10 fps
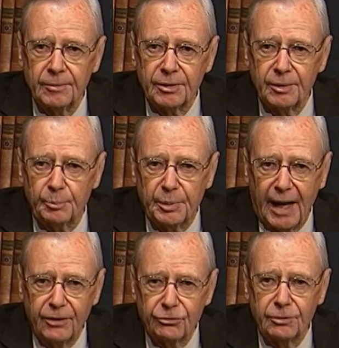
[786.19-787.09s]

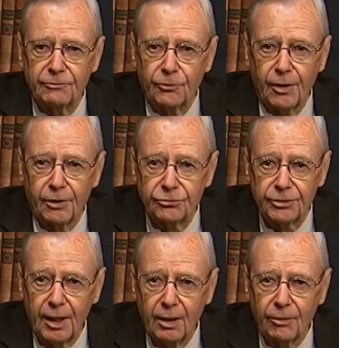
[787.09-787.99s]
Compassion for
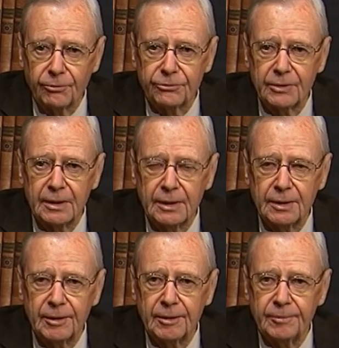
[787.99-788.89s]
ourselves.
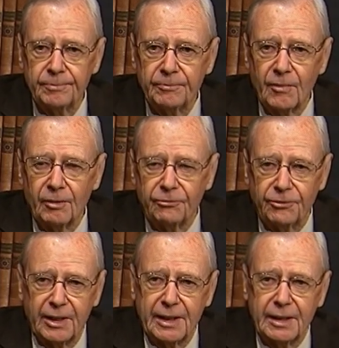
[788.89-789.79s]

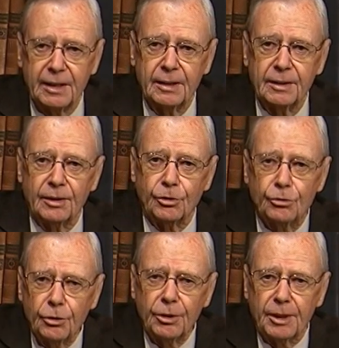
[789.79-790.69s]
Feeling
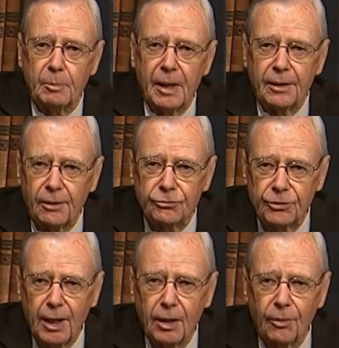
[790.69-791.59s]
good about
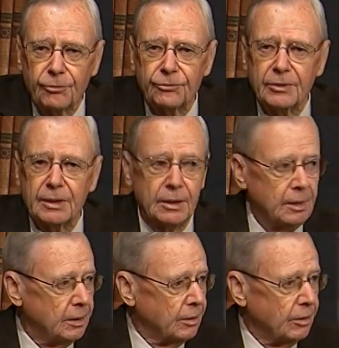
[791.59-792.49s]
ourselves
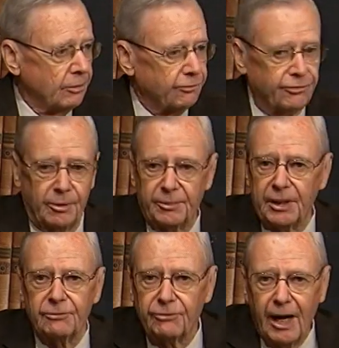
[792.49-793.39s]
from the
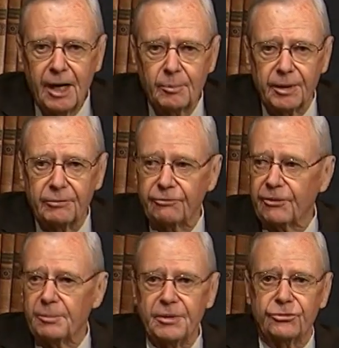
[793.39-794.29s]
environment,
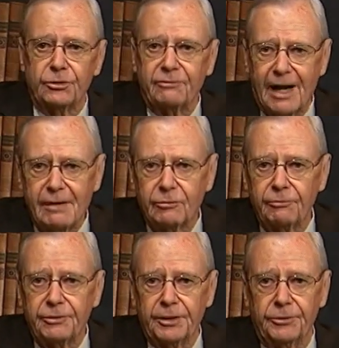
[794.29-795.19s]
from these survival
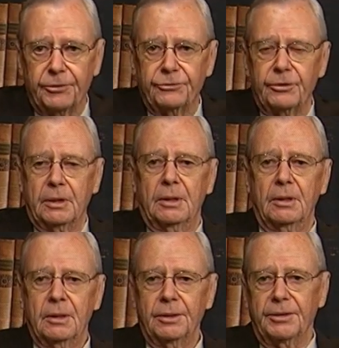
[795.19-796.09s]
figures,
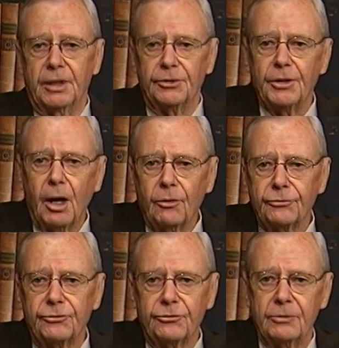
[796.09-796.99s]
the
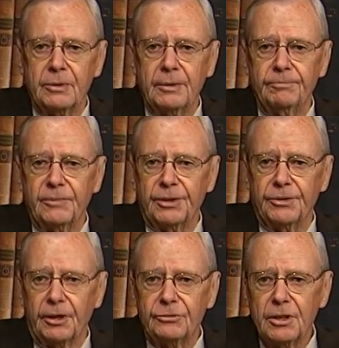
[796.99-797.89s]
adults and
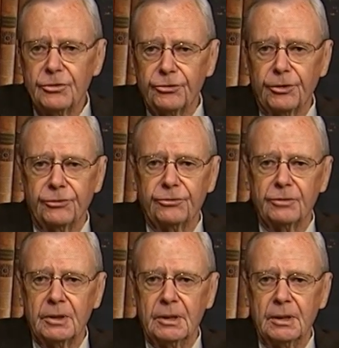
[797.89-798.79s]
our teachers
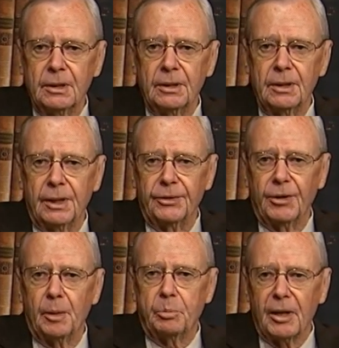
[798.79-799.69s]
and
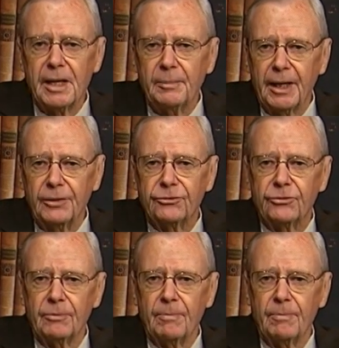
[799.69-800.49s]
our playmates